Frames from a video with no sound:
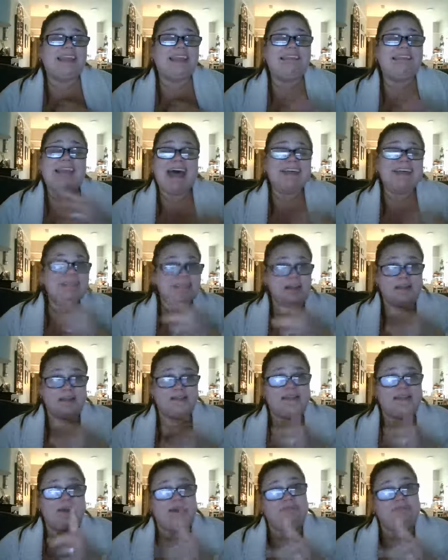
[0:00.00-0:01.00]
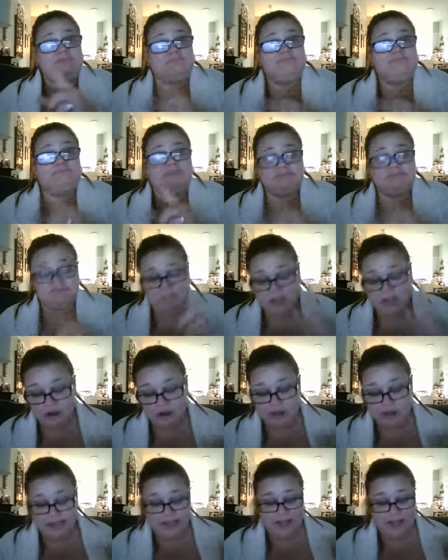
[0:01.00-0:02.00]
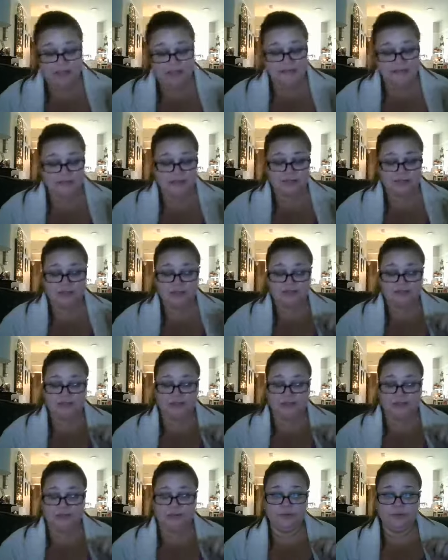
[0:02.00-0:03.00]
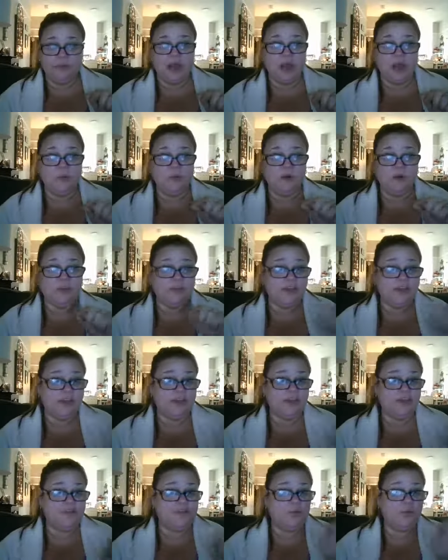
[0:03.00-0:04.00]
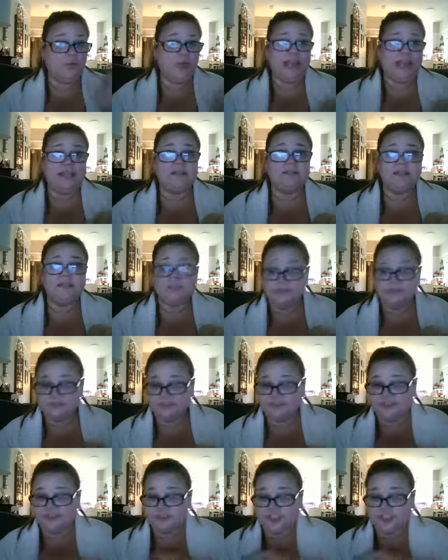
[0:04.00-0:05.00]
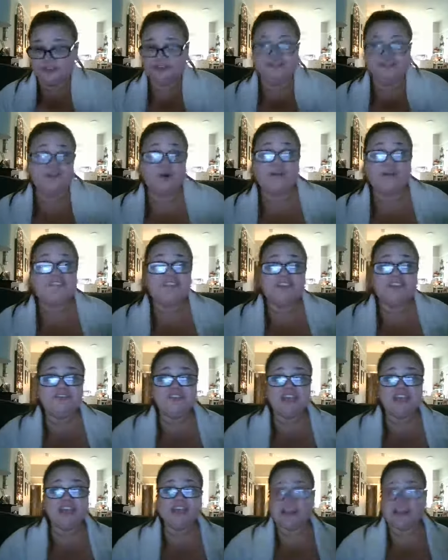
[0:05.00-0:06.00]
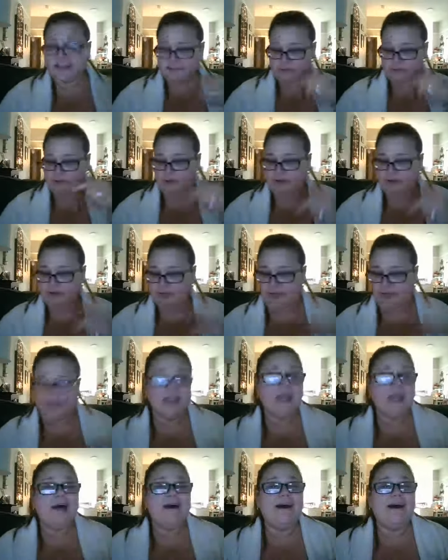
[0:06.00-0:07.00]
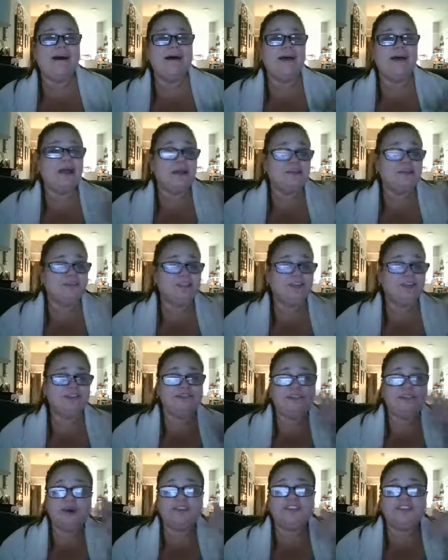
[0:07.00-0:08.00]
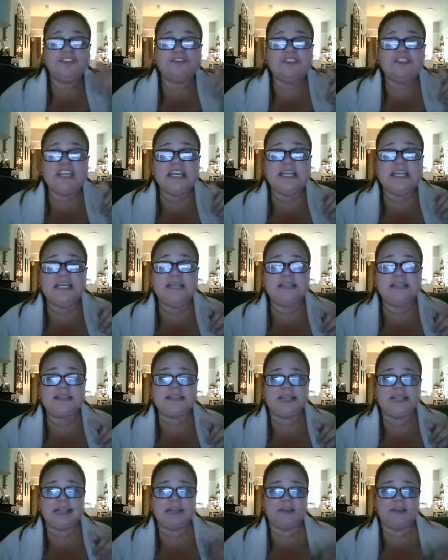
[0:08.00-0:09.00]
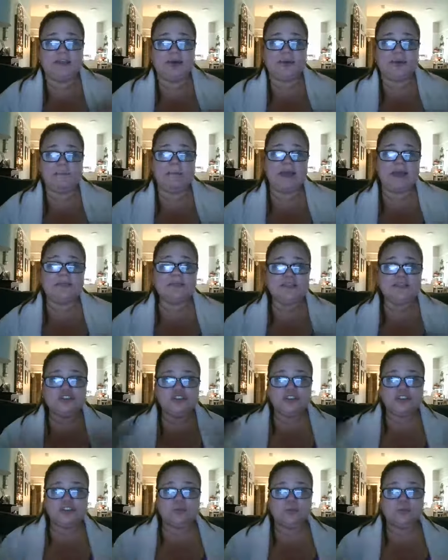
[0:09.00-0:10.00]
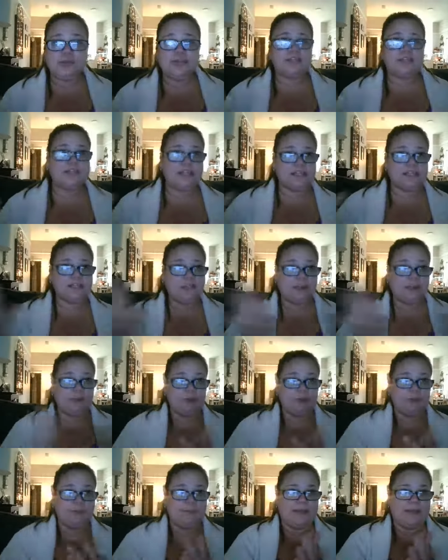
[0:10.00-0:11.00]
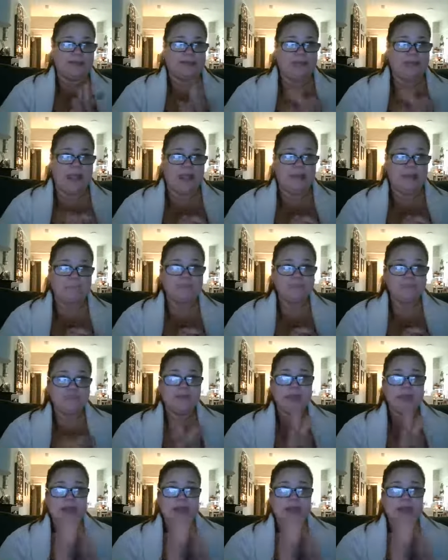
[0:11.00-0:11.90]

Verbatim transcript: And that's not done. All right, guys, I love you. I want to thank you for waiting till 4:15. That's my birthday. Uh, till 4:15 to get your message this week. Today's been a really big day.